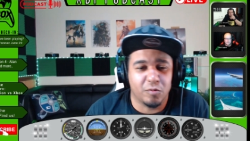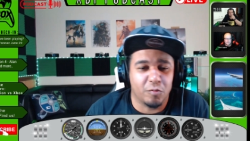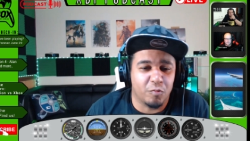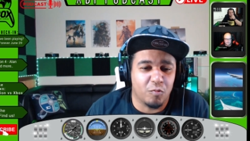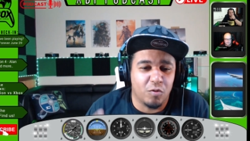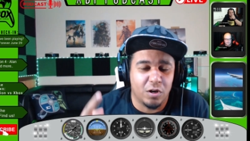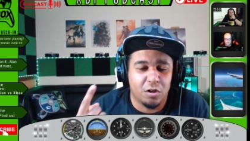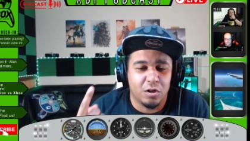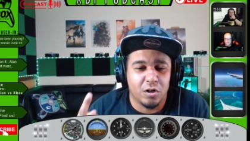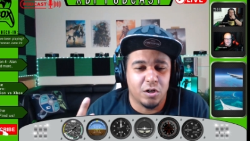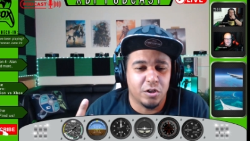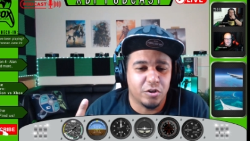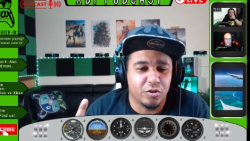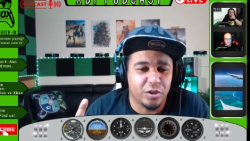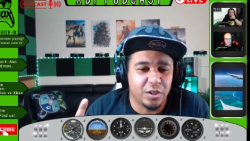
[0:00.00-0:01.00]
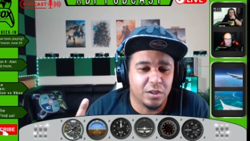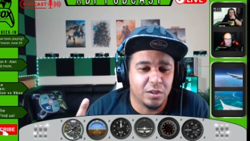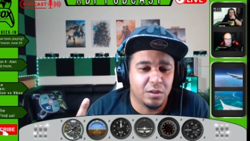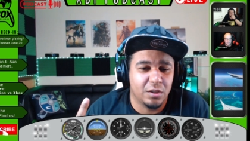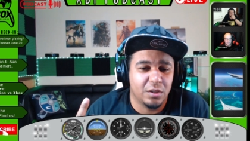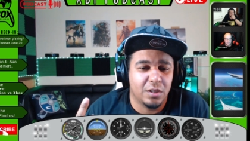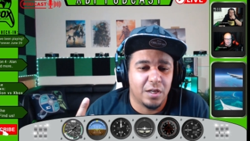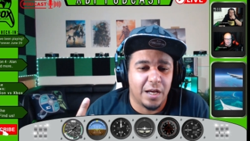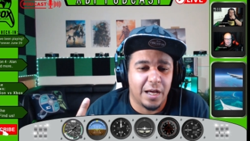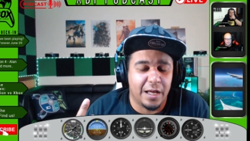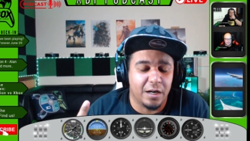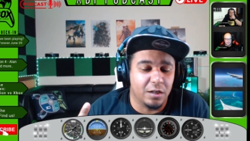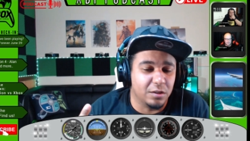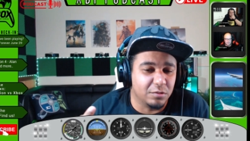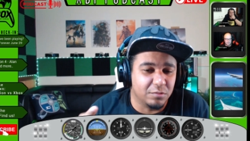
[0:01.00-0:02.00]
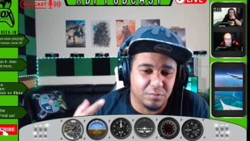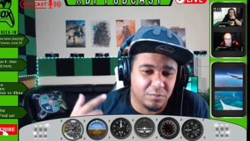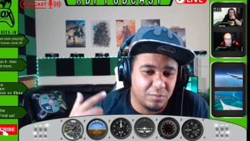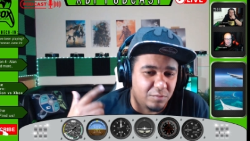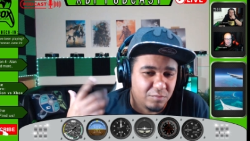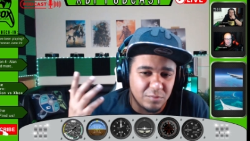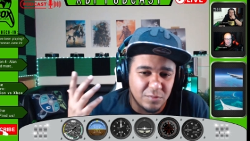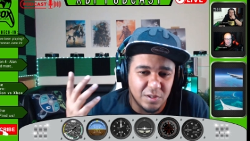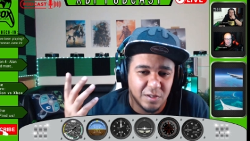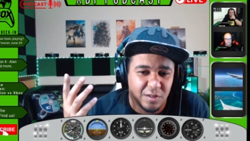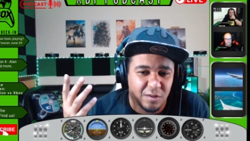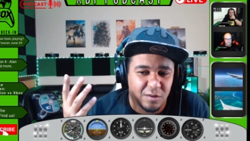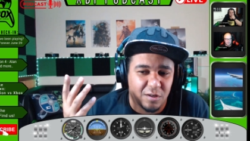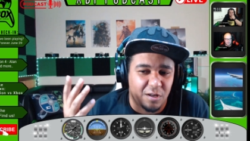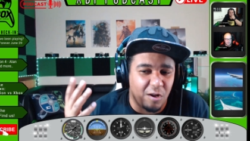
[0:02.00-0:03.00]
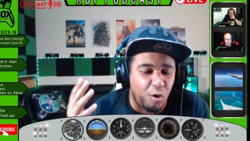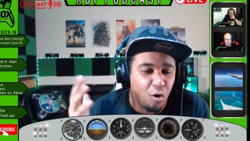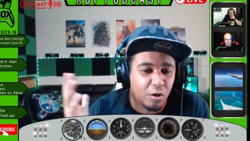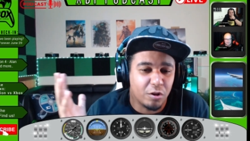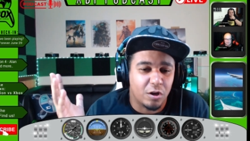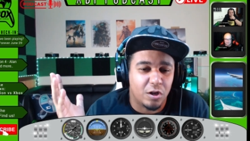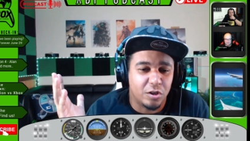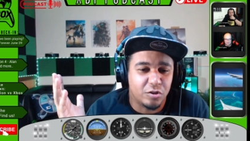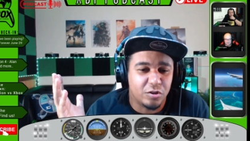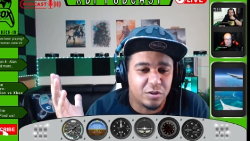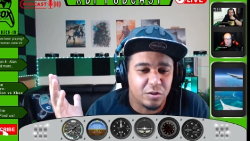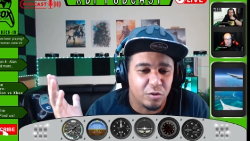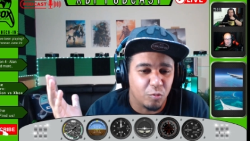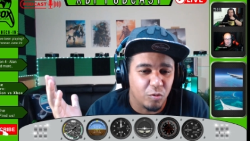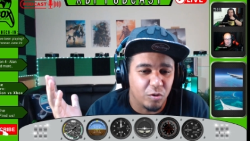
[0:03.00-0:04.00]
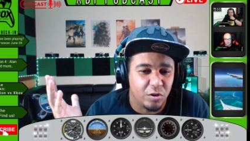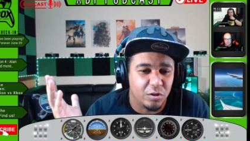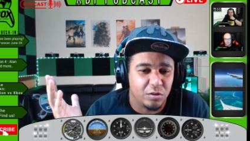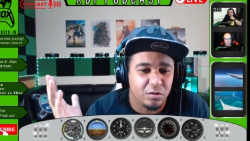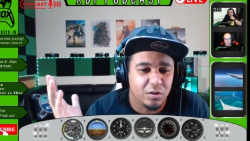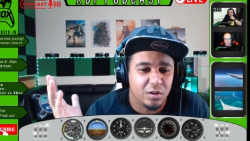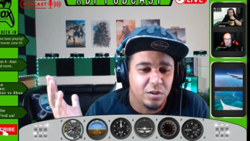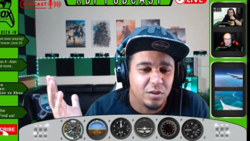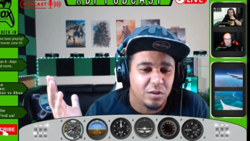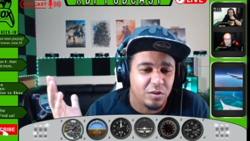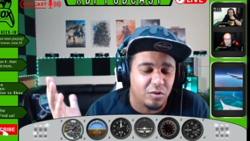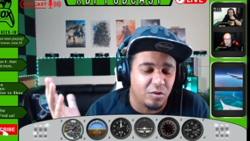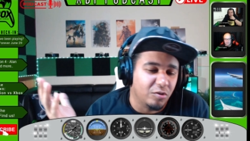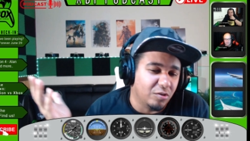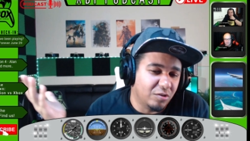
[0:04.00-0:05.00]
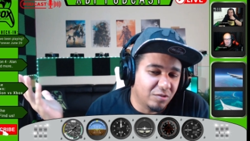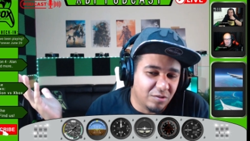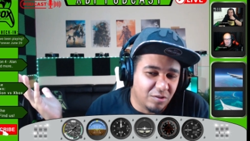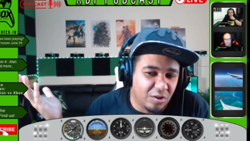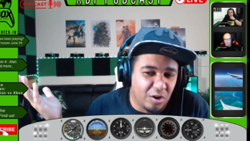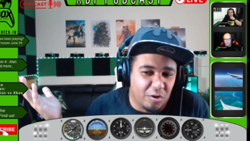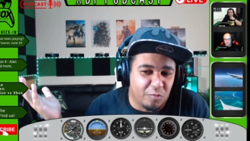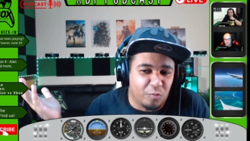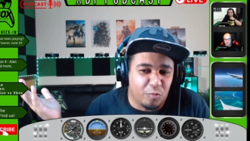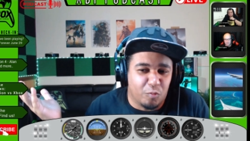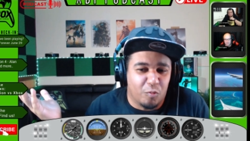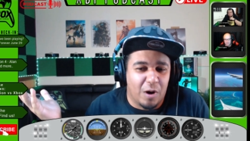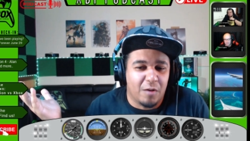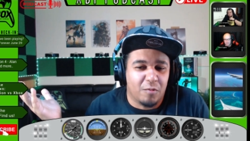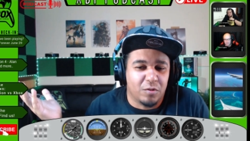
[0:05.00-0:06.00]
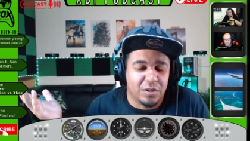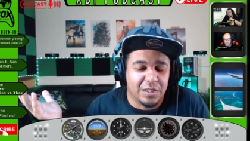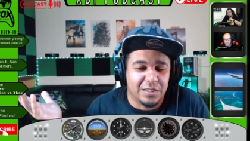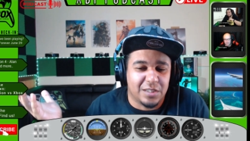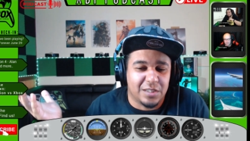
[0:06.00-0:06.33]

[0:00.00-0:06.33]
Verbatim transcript: acquisition because of one country out of all the countries in the world.